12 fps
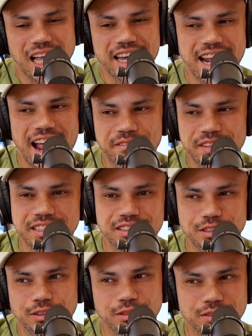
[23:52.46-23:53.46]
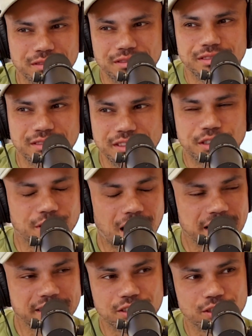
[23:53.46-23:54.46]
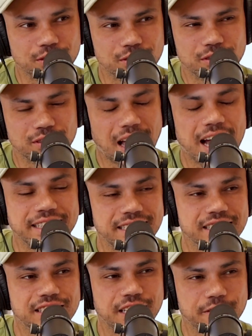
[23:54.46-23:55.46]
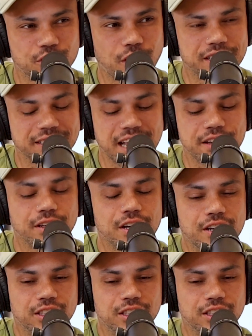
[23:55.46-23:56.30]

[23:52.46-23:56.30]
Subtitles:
and I have these little lines or ideas that I've jotted down.